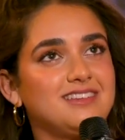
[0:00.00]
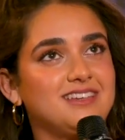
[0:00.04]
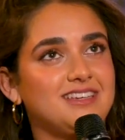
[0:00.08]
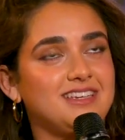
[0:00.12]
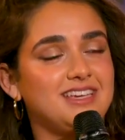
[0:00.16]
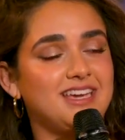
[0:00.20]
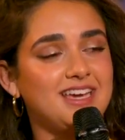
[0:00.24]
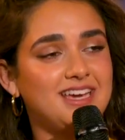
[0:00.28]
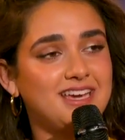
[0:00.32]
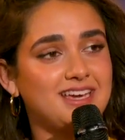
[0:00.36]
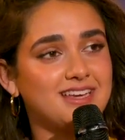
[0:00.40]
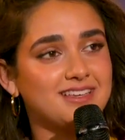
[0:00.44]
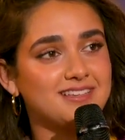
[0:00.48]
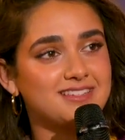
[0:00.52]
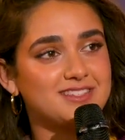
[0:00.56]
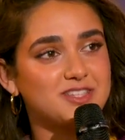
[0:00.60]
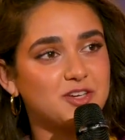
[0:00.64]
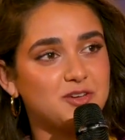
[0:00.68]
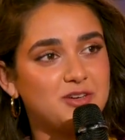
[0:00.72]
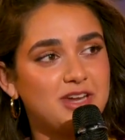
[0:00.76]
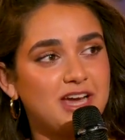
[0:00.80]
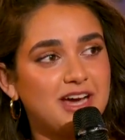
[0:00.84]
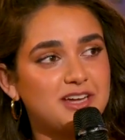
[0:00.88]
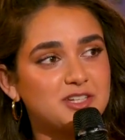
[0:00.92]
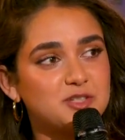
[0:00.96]
yeah.
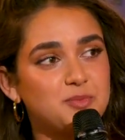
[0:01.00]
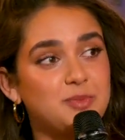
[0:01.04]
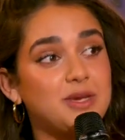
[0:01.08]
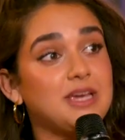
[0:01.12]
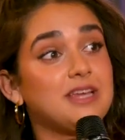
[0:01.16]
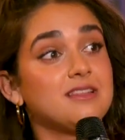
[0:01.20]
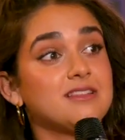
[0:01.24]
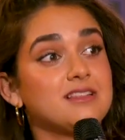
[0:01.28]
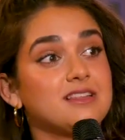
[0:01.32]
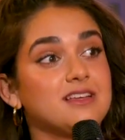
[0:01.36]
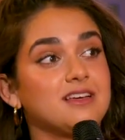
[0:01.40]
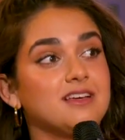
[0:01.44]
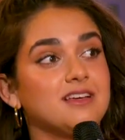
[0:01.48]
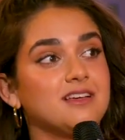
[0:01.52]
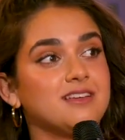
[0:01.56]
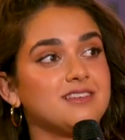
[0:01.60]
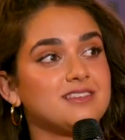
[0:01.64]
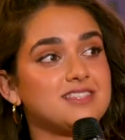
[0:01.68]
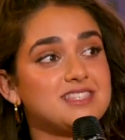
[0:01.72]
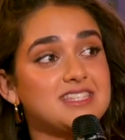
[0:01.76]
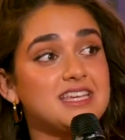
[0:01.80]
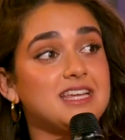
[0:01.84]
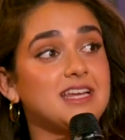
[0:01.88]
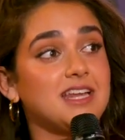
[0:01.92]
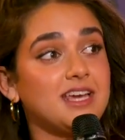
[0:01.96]
So now to be in the
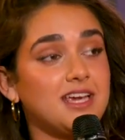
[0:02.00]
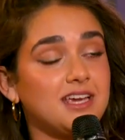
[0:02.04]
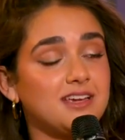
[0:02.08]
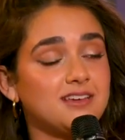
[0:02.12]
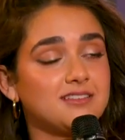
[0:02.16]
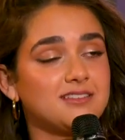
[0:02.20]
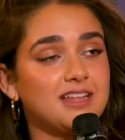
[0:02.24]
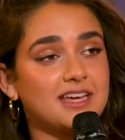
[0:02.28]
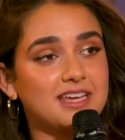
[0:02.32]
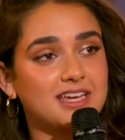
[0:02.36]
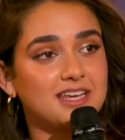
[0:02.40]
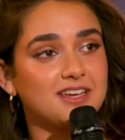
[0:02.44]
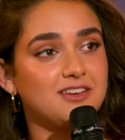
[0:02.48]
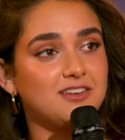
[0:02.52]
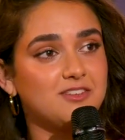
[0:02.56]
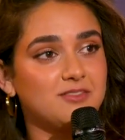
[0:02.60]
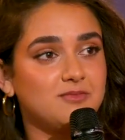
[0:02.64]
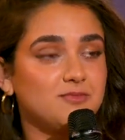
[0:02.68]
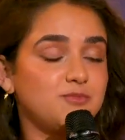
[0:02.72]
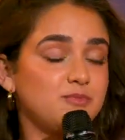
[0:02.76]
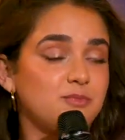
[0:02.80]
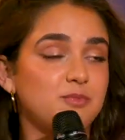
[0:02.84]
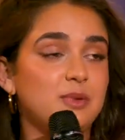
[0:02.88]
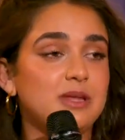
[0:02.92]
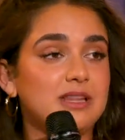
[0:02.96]
city, like
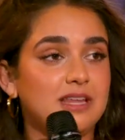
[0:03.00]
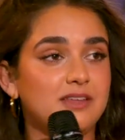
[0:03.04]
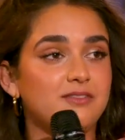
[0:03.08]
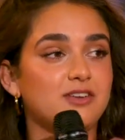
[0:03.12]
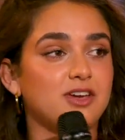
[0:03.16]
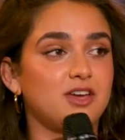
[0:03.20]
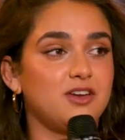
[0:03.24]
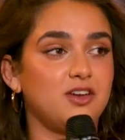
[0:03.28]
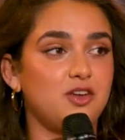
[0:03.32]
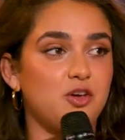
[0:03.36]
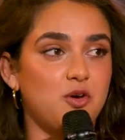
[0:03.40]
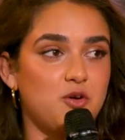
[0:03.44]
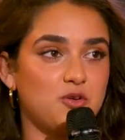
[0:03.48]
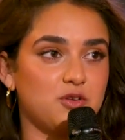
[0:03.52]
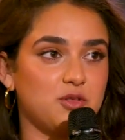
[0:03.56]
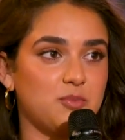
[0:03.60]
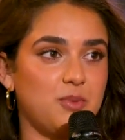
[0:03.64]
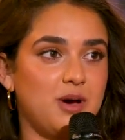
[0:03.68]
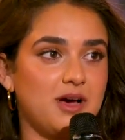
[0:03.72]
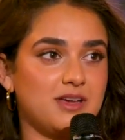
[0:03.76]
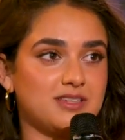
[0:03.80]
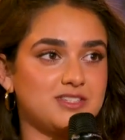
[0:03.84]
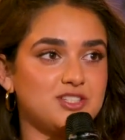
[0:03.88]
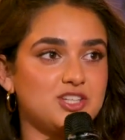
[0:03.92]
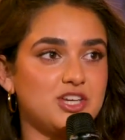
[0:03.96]
been living in New York
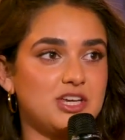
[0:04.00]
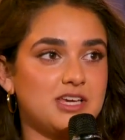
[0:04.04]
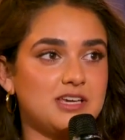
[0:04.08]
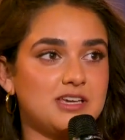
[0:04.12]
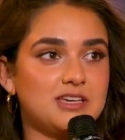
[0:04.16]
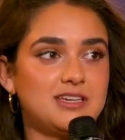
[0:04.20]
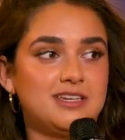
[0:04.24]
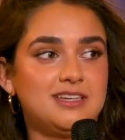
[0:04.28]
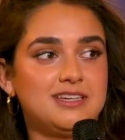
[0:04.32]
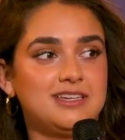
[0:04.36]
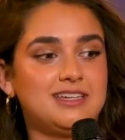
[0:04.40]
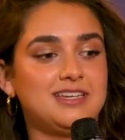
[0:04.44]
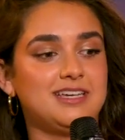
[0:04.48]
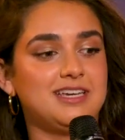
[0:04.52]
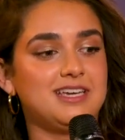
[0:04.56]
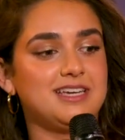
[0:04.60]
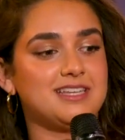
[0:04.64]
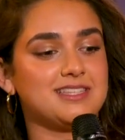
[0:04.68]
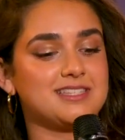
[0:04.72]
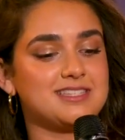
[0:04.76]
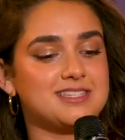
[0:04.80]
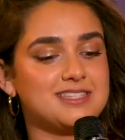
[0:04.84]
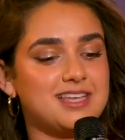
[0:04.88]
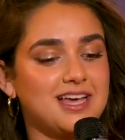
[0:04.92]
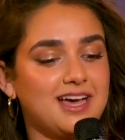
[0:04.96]
the past year,
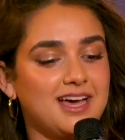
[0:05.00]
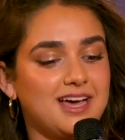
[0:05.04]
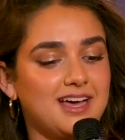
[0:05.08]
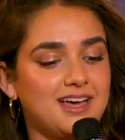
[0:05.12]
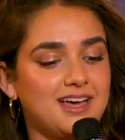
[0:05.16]
it's